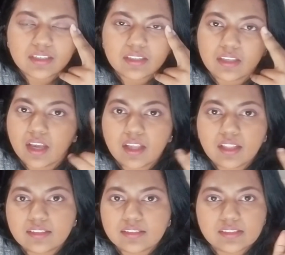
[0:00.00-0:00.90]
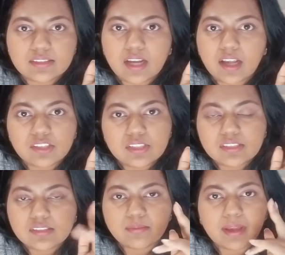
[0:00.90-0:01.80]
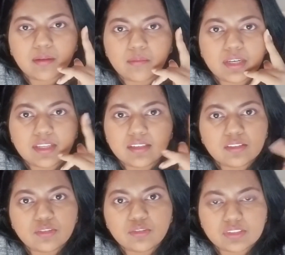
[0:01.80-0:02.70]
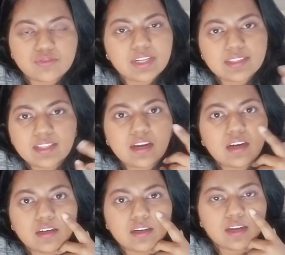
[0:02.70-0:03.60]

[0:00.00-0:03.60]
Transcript: yeah, this is the address, ma'am. Like, it's right there.